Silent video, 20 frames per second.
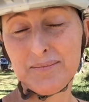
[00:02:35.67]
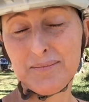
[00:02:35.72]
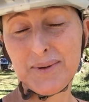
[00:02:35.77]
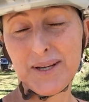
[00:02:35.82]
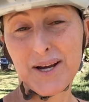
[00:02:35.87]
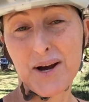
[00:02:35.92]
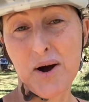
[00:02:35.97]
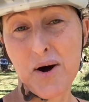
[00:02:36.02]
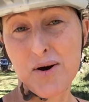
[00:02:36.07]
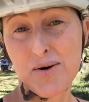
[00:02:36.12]

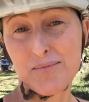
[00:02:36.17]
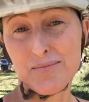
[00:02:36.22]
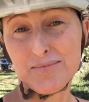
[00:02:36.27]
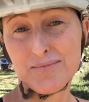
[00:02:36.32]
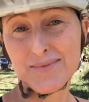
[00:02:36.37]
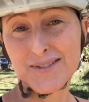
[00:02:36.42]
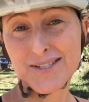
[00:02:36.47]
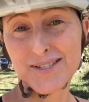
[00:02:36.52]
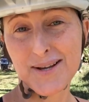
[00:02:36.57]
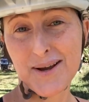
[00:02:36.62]
be at home.
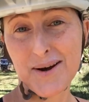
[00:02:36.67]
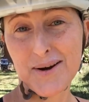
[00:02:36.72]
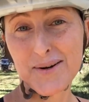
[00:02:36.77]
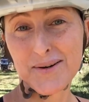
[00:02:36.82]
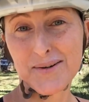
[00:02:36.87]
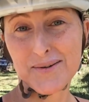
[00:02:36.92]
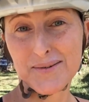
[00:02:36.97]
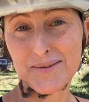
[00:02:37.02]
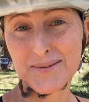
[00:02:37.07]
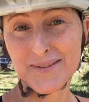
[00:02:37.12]

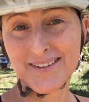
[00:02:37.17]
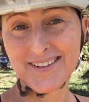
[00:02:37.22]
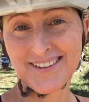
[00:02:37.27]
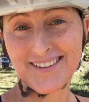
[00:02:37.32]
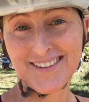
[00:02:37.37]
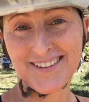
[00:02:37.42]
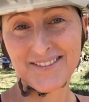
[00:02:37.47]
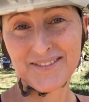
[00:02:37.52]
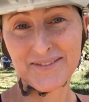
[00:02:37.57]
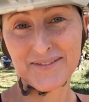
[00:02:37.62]
So
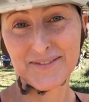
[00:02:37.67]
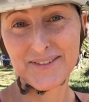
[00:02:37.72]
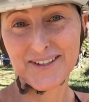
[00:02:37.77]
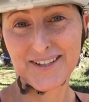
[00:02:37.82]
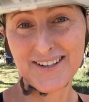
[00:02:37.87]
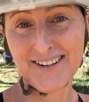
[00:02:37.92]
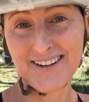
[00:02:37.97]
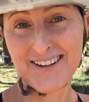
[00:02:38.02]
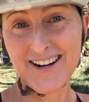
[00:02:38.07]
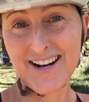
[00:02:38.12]

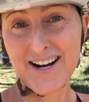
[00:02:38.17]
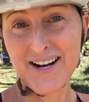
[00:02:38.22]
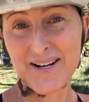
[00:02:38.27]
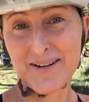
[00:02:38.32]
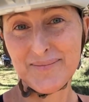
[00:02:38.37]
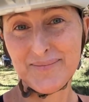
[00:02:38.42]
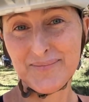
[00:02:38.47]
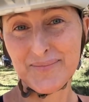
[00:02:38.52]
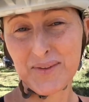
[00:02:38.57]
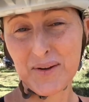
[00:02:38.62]
we're
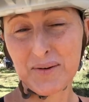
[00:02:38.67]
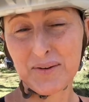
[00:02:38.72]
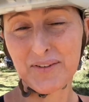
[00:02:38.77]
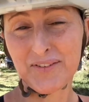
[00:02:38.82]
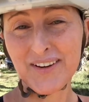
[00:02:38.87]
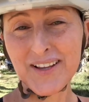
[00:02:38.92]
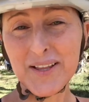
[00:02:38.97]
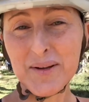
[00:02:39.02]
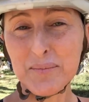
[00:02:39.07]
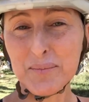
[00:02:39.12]
um, we're
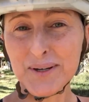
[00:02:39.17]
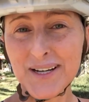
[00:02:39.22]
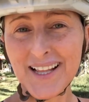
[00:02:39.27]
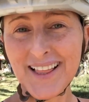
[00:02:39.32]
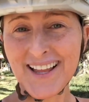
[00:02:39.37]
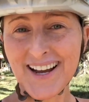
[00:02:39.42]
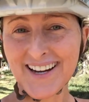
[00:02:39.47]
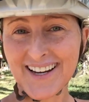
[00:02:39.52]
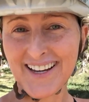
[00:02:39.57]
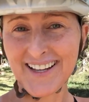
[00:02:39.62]
feeling pretty
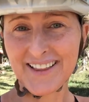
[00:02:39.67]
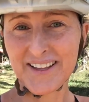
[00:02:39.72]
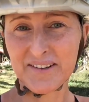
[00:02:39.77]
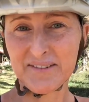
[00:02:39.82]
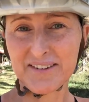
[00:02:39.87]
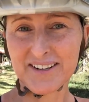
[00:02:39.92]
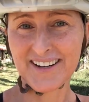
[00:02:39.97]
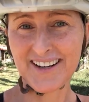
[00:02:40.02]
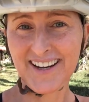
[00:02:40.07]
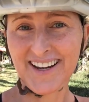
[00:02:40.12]
lucky that
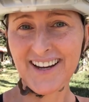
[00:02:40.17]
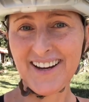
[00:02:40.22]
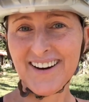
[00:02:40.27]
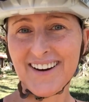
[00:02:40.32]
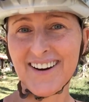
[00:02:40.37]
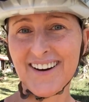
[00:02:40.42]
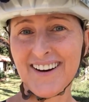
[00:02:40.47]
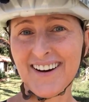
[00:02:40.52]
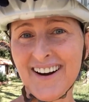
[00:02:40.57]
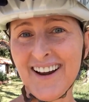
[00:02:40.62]
we're
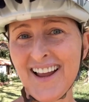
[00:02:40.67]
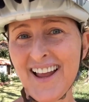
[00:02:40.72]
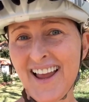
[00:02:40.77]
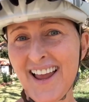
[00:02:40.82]
here,